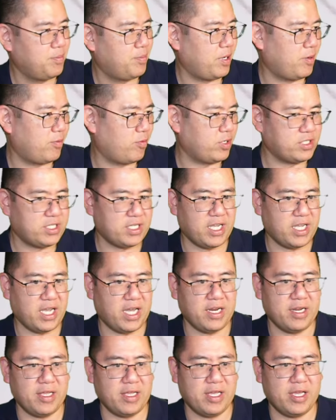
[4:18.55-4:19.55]
But once
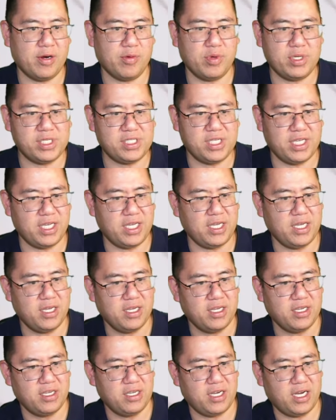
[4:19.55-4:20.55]
again, here we see
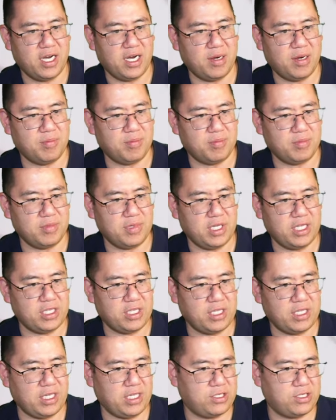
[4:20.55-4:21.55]

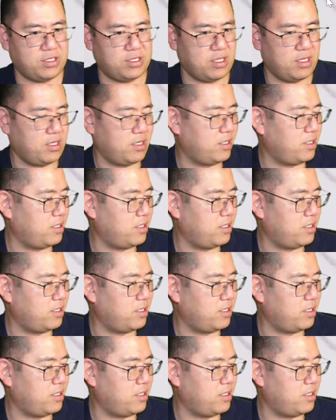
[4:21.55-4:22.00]
it's